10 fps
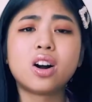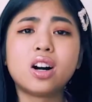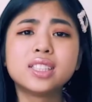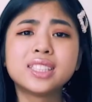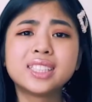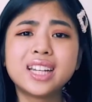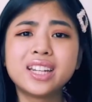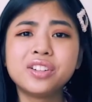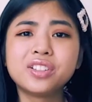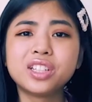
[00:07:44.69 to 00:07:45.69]
Honestly, I
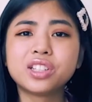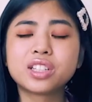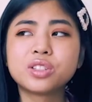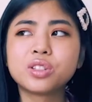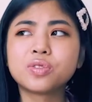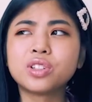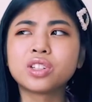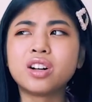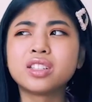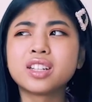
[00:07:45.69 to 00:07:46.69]
didn't really look into the full
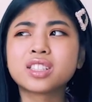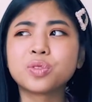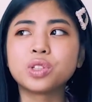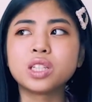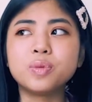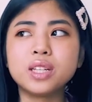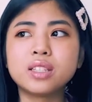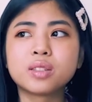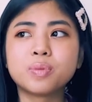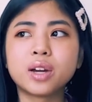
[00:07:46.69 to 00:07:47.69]
context of what he
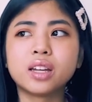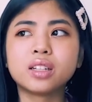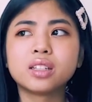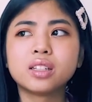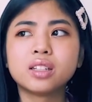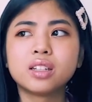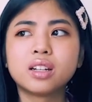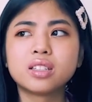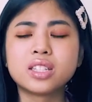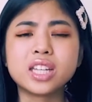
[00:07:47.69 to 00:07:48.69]
means by
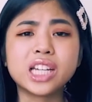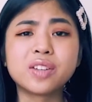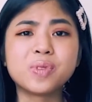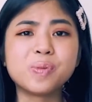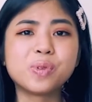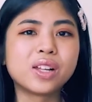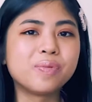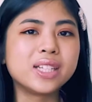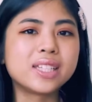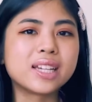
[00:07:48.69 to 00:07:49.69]
seeing if people have
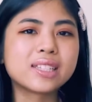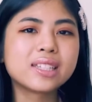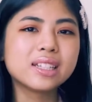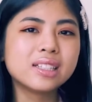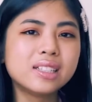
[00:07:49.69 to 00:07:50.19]
been tested.